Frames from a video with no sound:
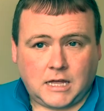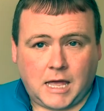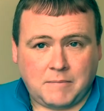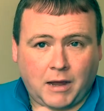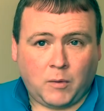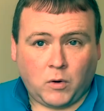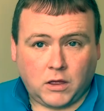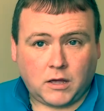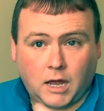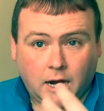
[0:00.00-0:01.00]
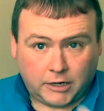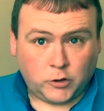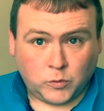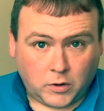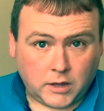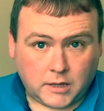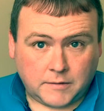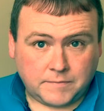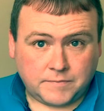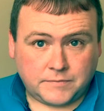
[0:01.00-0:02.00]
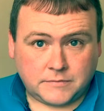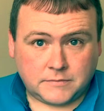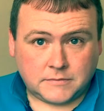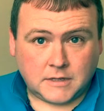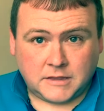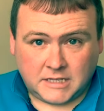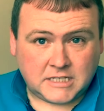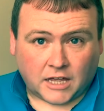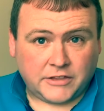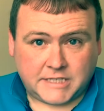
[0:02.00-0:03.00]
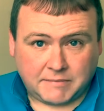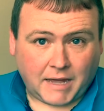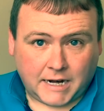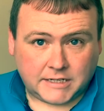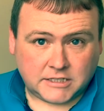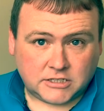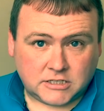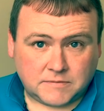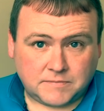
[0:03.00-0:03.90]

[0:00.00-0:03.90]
at my work and at your work. These are the same characters.